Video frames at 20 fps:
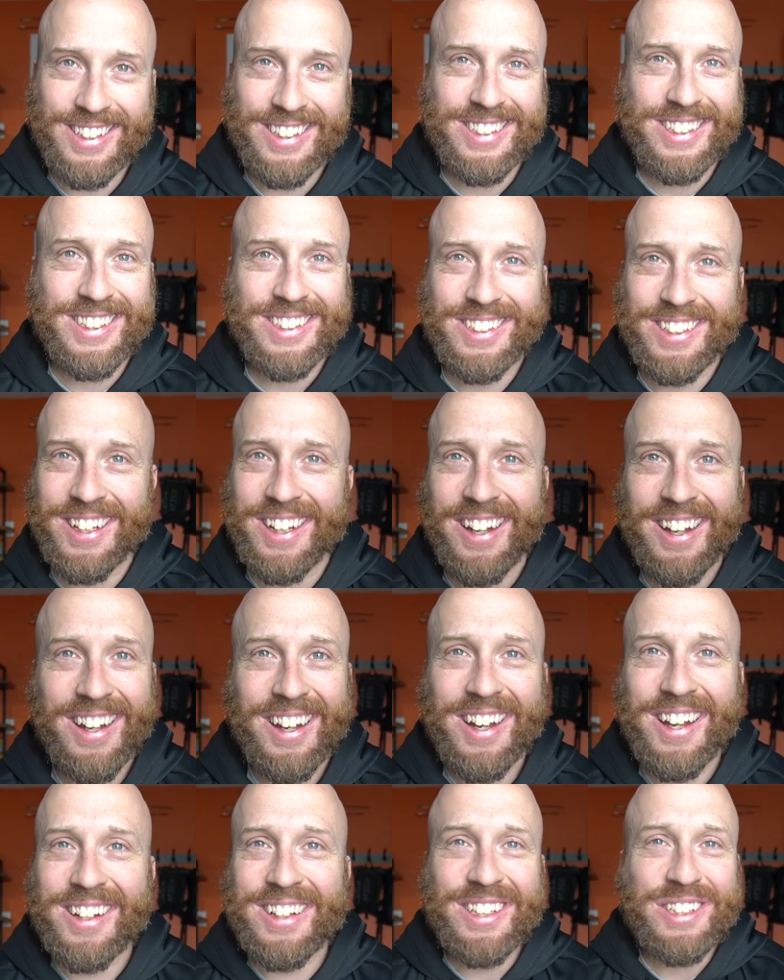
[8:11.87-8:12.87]
this is
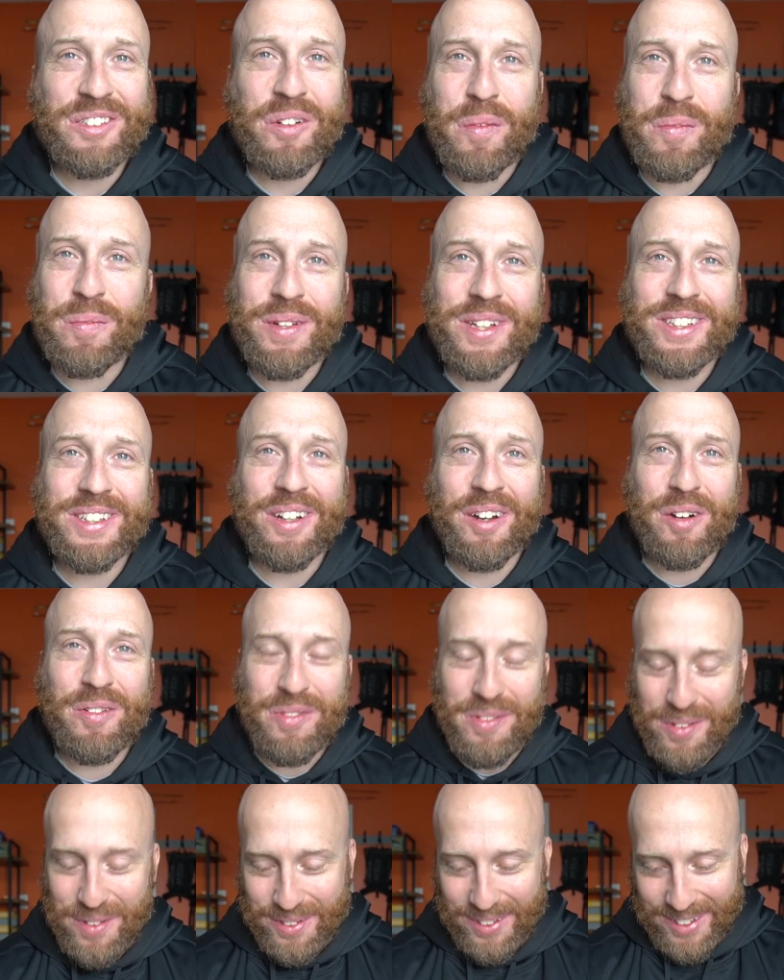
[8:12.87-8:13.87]
this is going to be tough
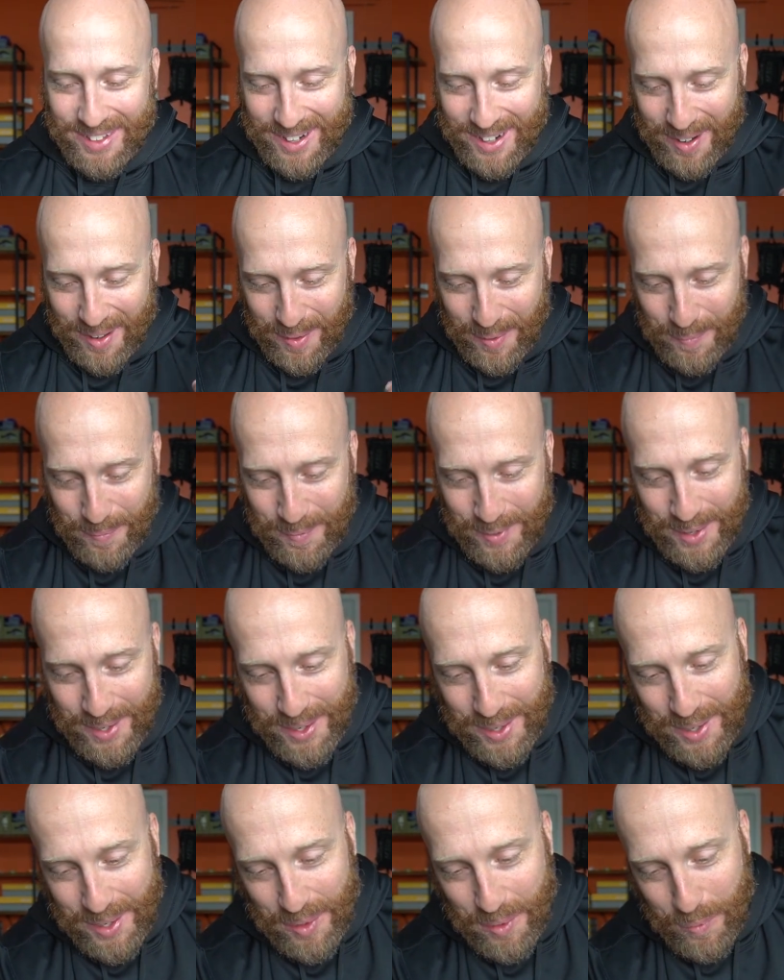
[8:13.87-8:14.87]
one. Um
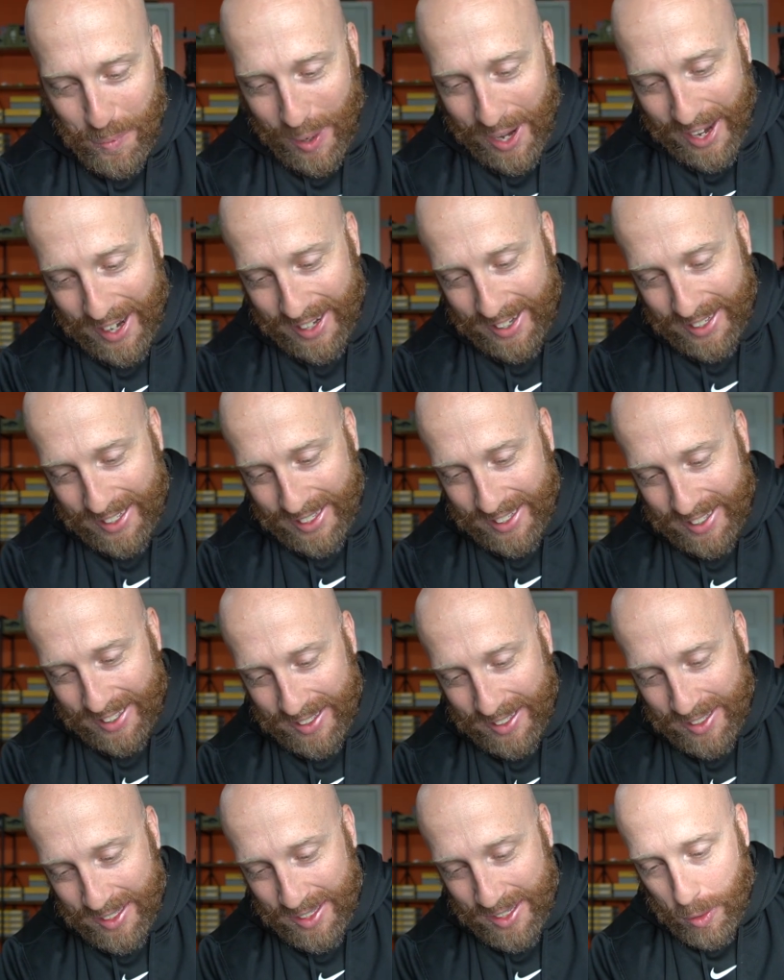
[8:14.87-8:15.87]

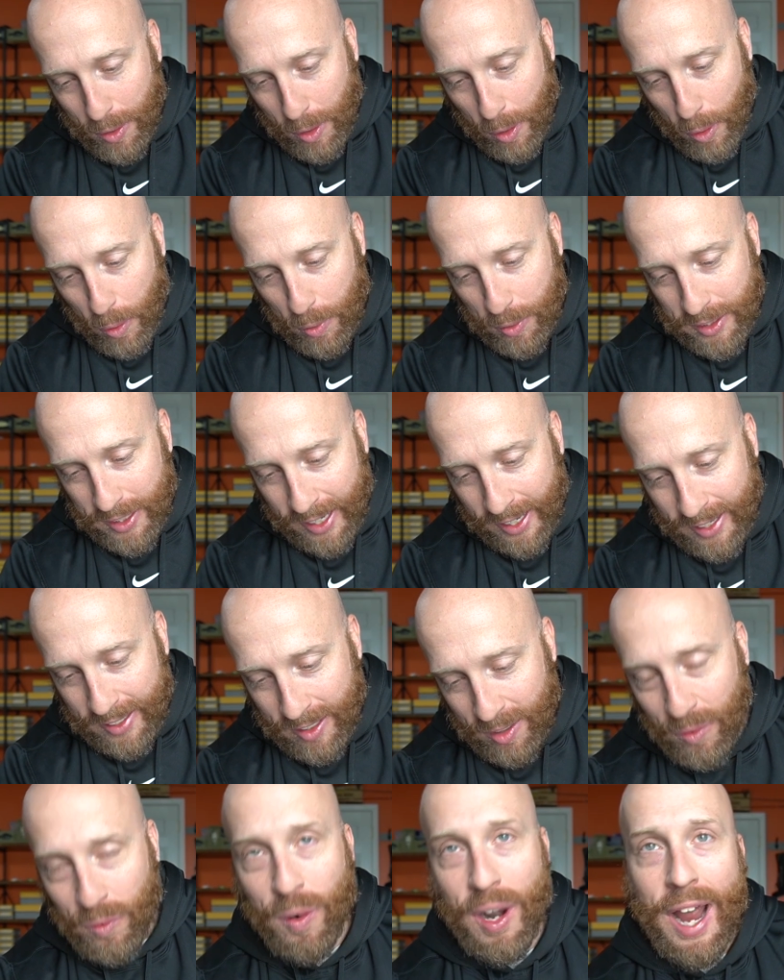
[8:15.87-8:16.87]
wagon
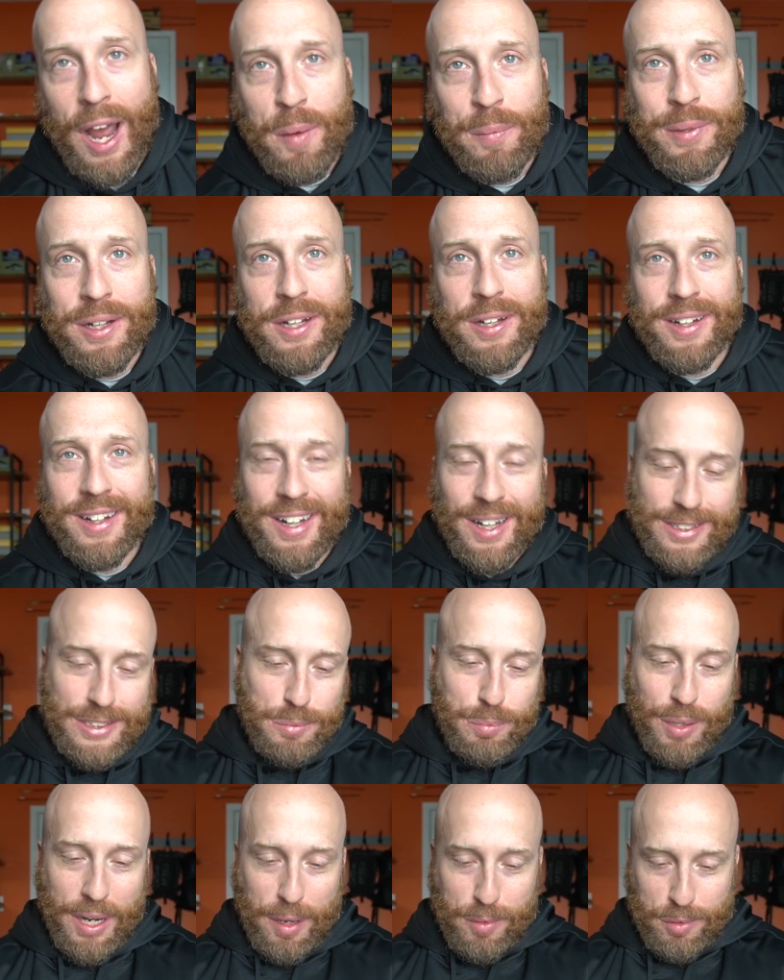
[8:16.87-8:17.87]
Oyanirami. That's
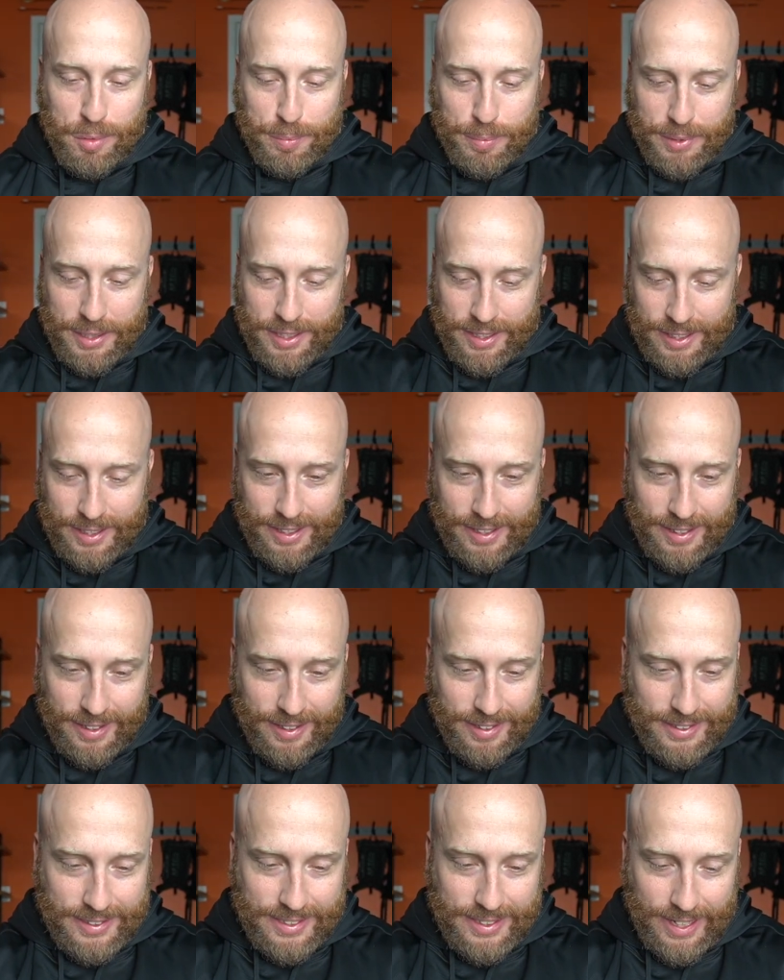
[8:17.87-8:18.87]
probably
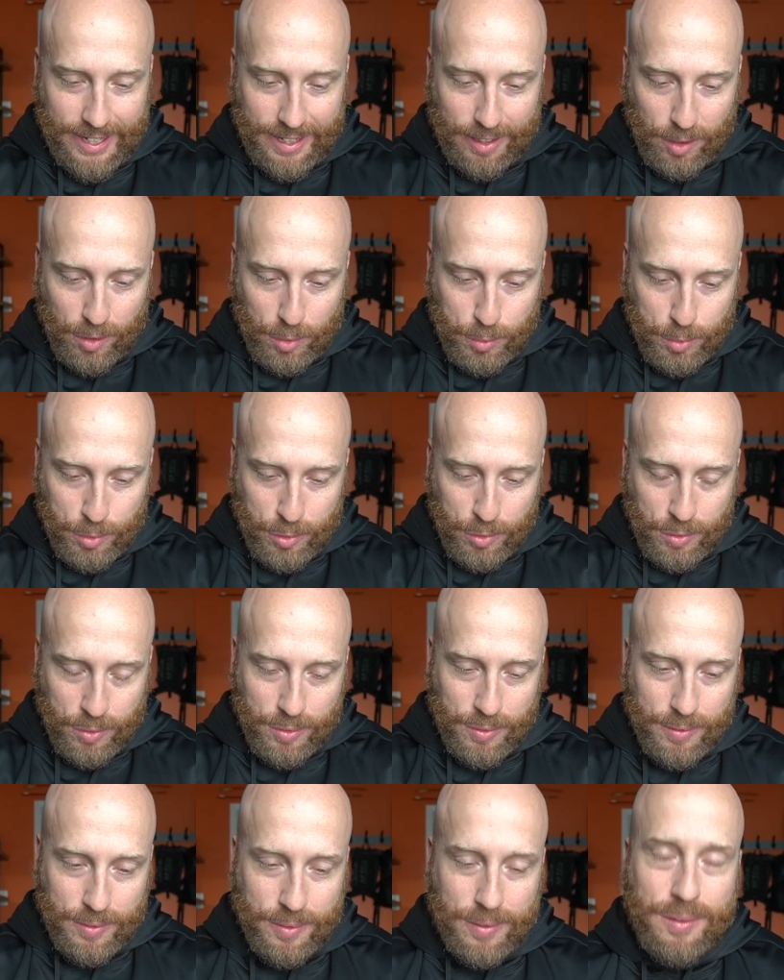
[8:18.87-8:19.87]
a terrible
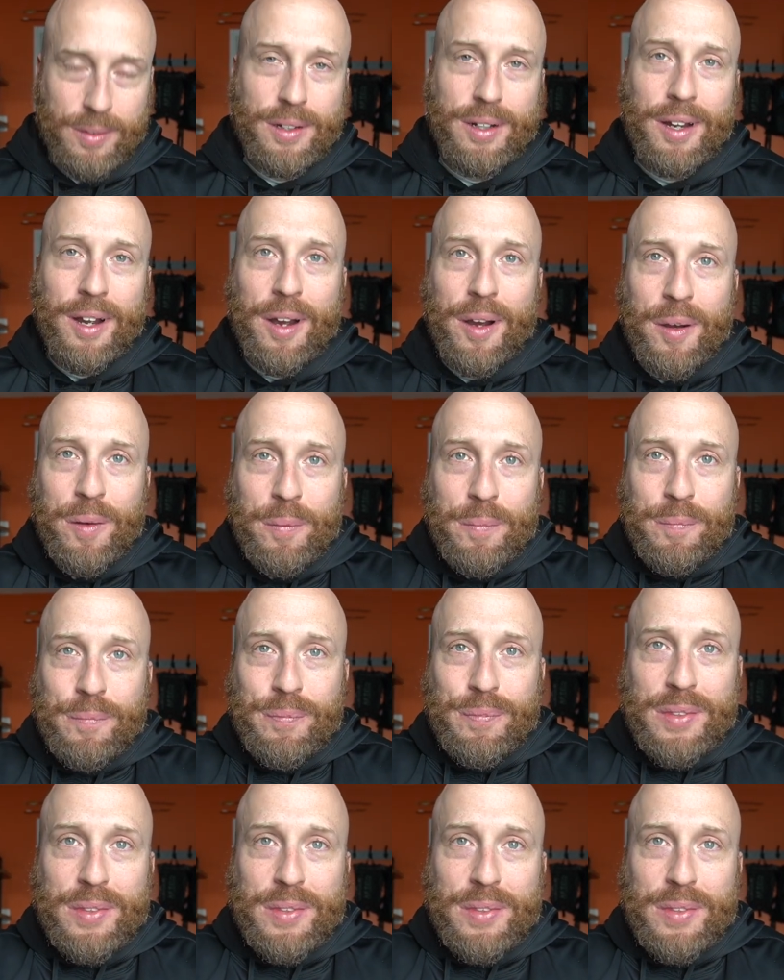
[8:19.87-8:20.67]
um,